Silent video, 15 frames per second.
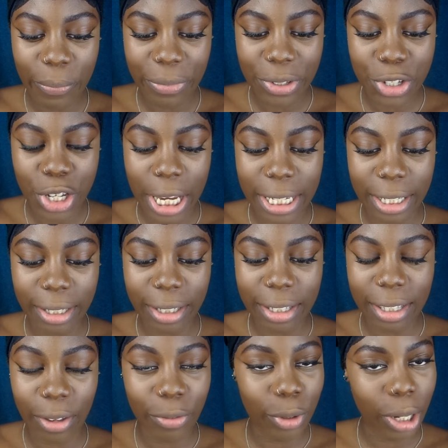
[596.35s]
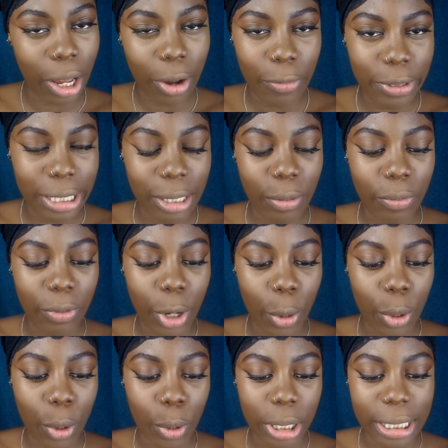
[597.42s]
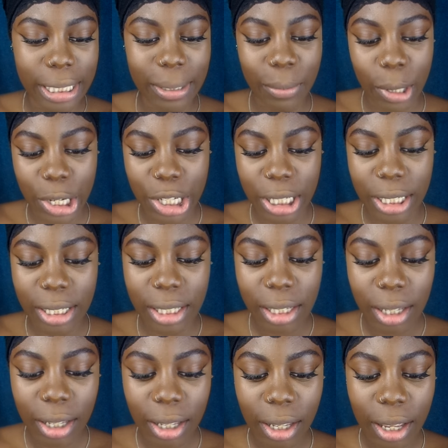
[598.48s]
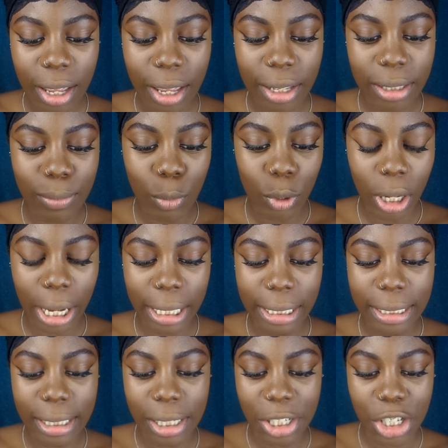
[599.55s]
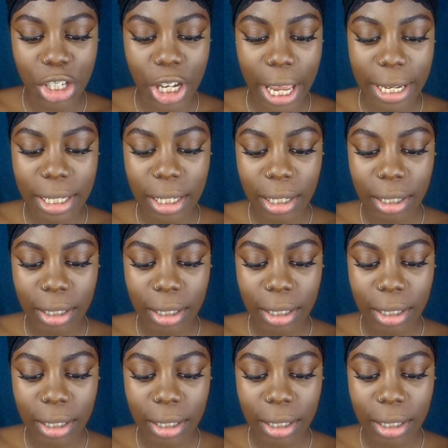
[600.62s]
shedding, because I feel like obviously with lower quality brushes it's more likely to shed.